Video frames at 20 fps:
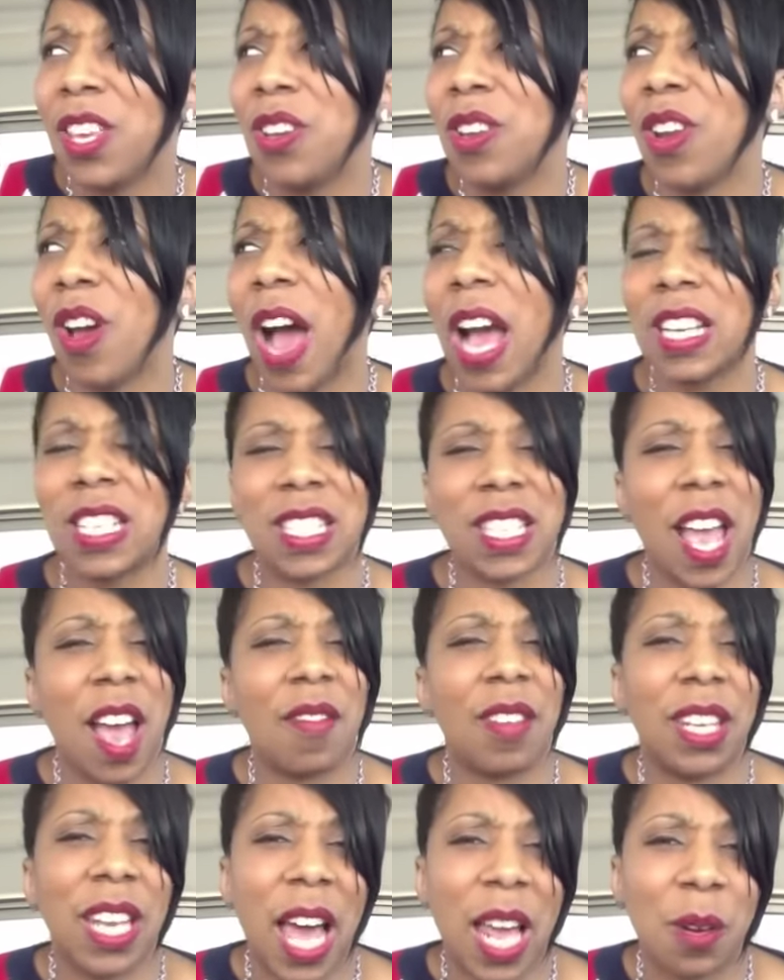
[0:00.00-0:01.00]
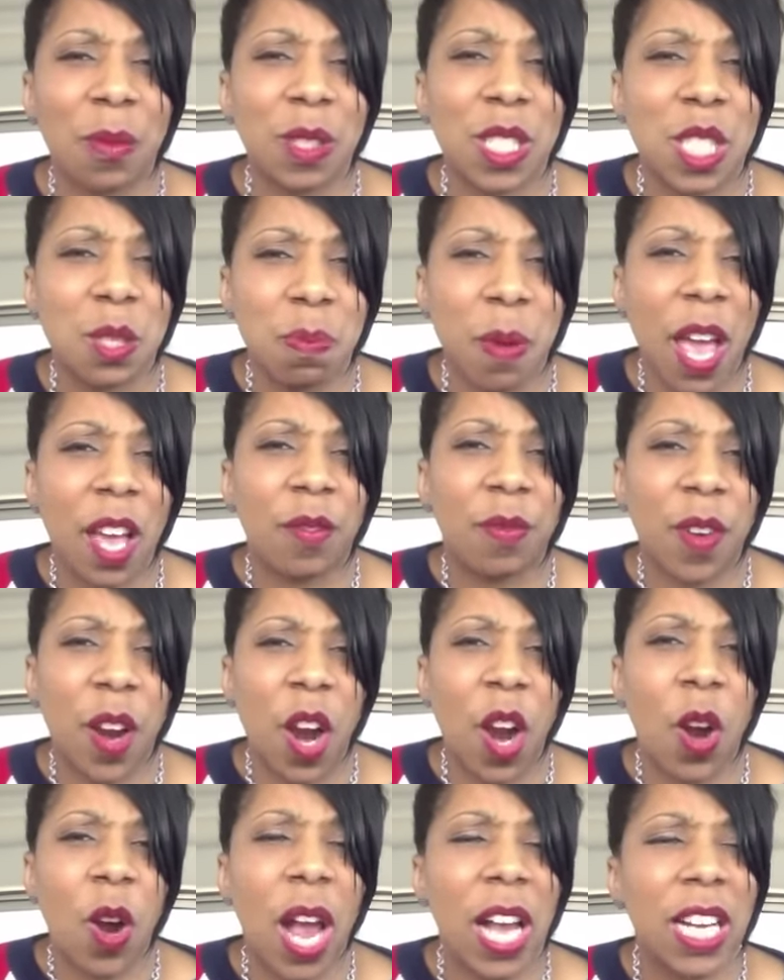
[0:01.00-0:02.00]
you know, I just have a lot of respect for
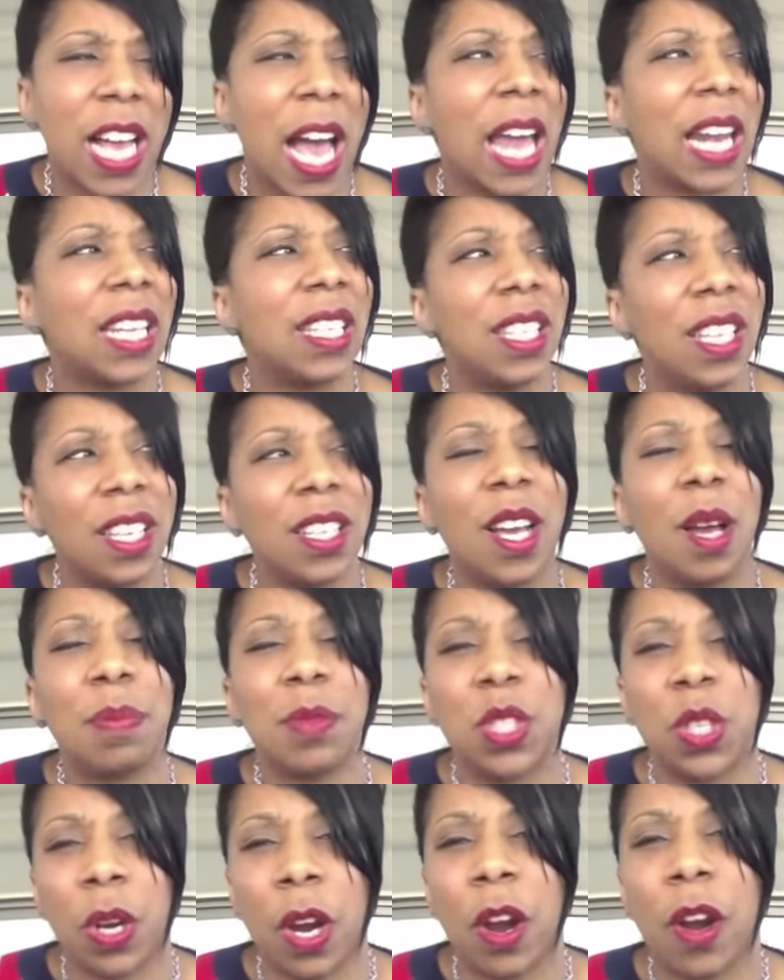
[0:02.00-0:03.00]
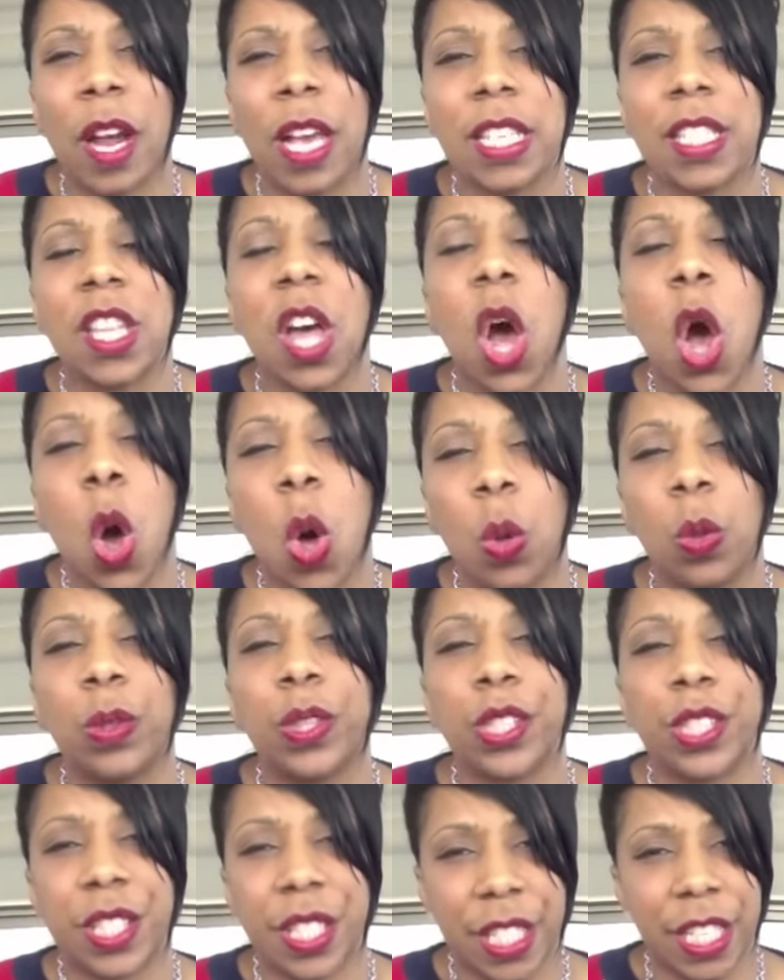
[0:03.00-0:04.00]
her. I kind of look up to her as the
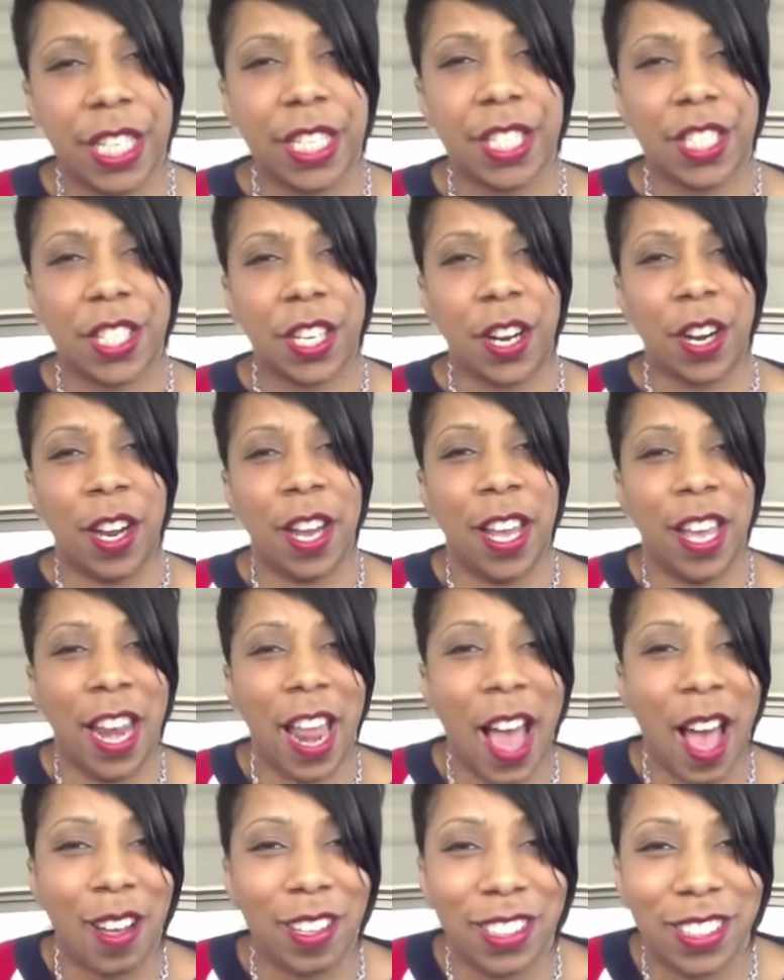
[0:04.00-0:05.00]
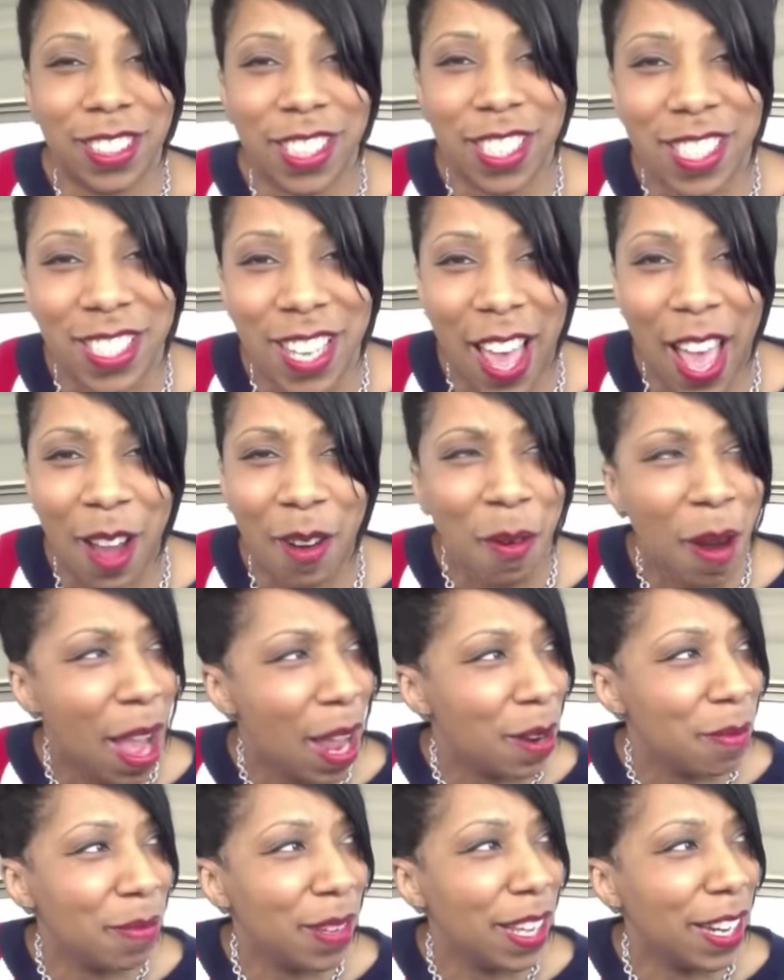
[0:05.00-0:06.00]
older sister. I was just like,
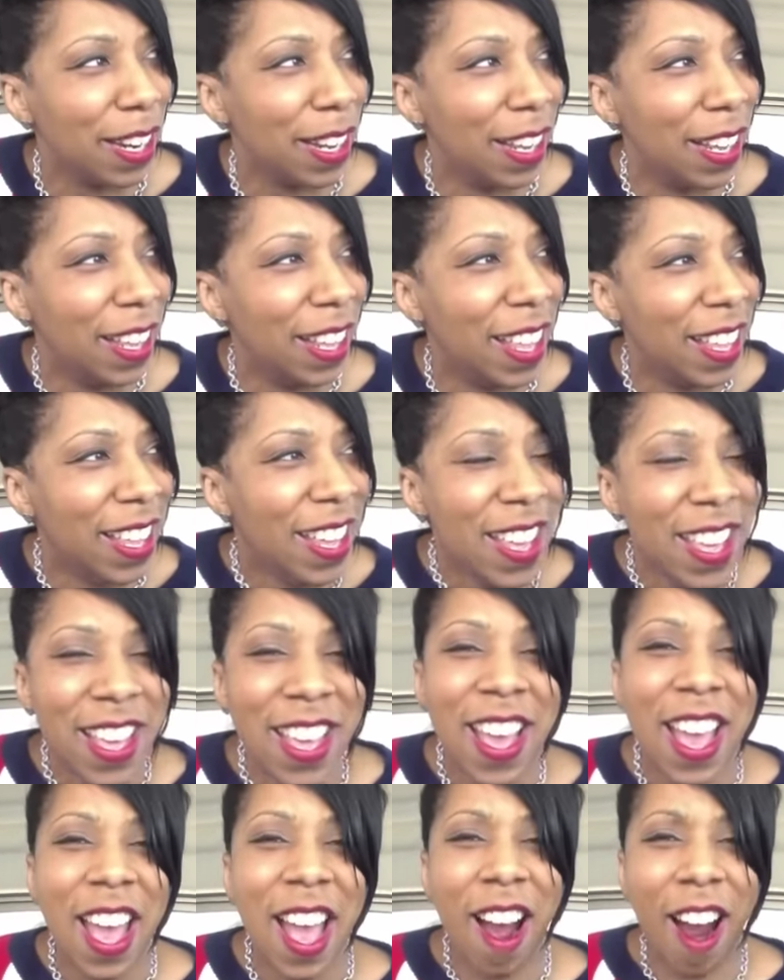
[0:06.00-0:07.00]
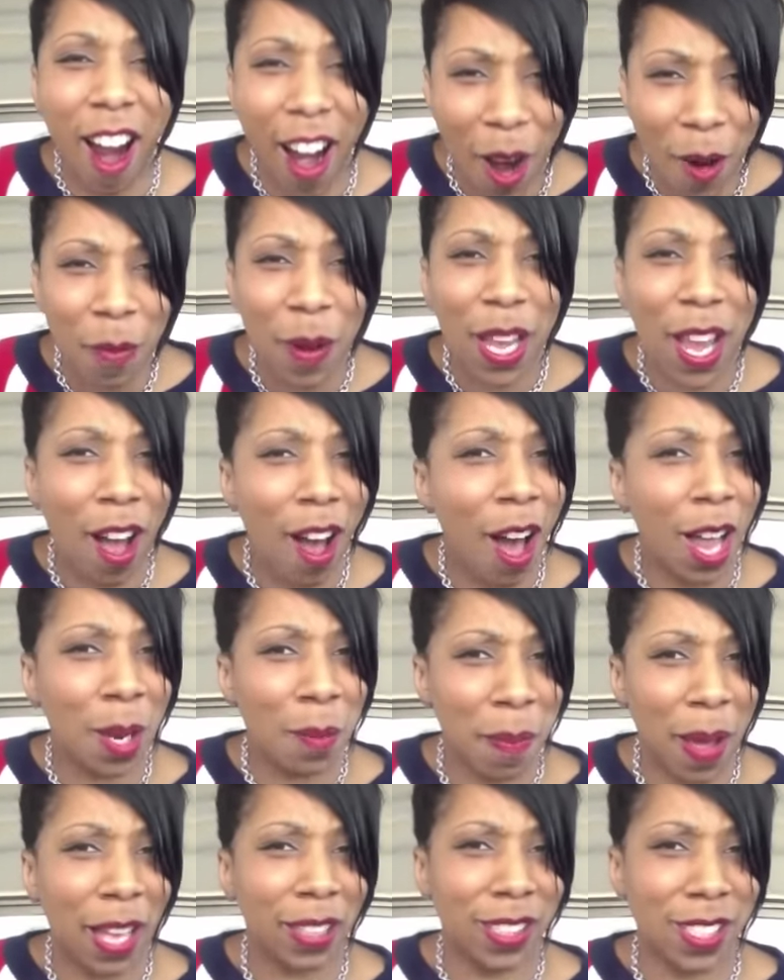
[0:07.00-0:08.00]
wait a minute. Are we all
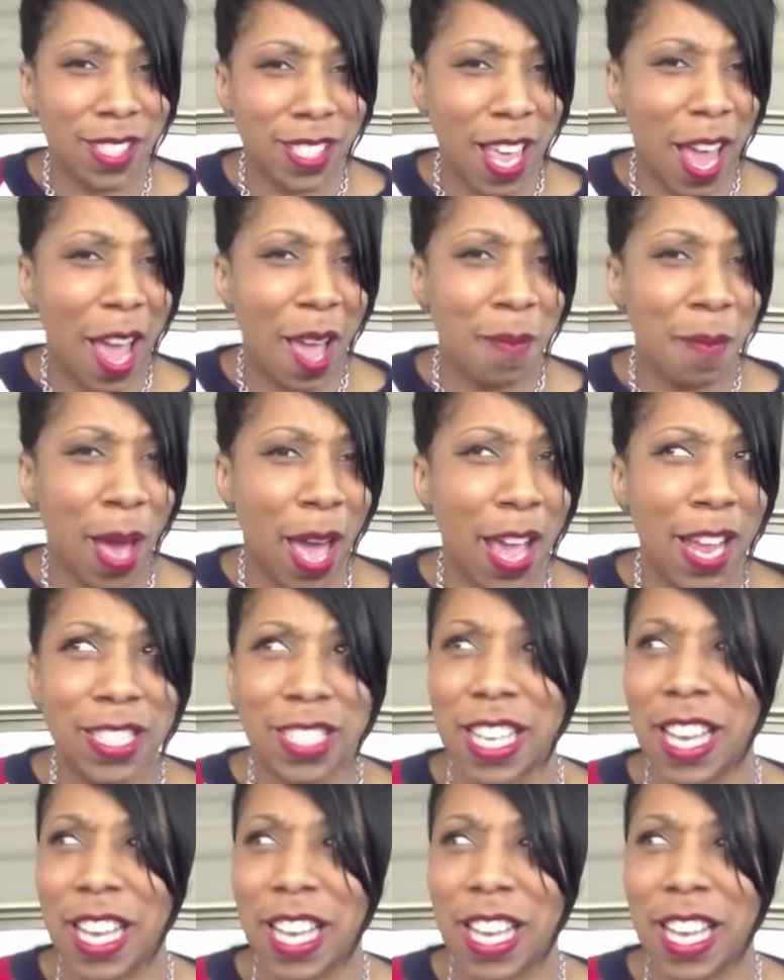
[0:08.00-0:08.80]
about the same age?